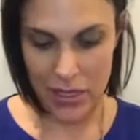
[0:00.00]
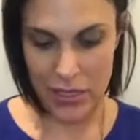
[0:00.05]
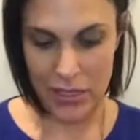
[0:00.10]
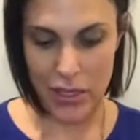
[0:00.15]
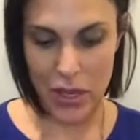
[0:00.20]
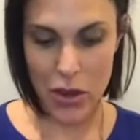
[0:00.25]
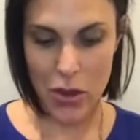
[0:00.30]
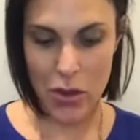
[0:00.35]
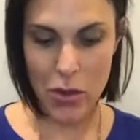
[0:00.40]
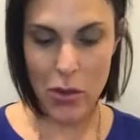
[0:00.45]

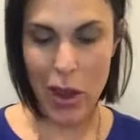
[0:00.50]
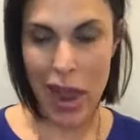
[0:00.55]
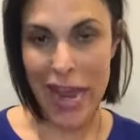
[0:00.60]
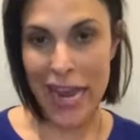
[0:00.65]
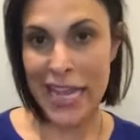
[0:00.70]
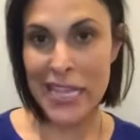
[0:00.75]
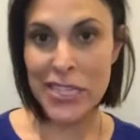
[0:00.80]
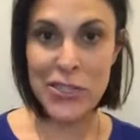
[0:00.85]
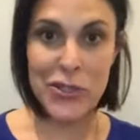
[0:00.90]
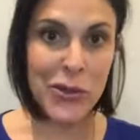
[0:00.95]
So I
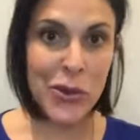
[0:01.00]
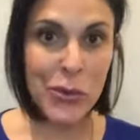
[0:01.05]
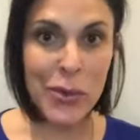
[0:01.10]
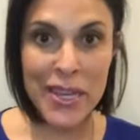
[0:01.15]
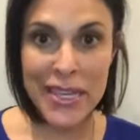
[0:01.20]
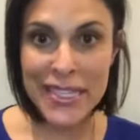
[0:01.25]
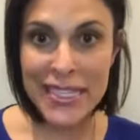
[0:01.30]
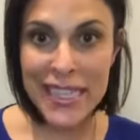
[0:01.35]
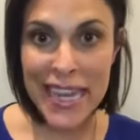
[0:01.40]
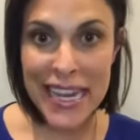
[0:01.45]
guess
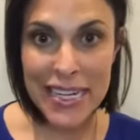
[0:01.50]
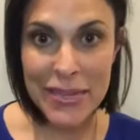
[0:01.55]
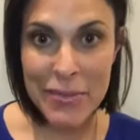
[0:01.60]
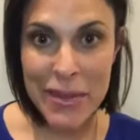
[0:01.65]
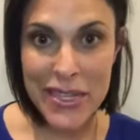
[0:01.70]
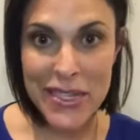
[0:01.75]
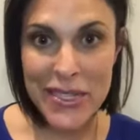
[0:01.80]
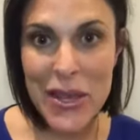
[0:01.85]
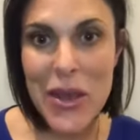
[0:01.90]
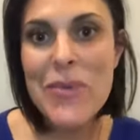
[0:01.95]
Uniwigs liked
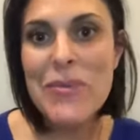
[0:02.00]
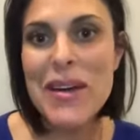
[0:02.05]
me so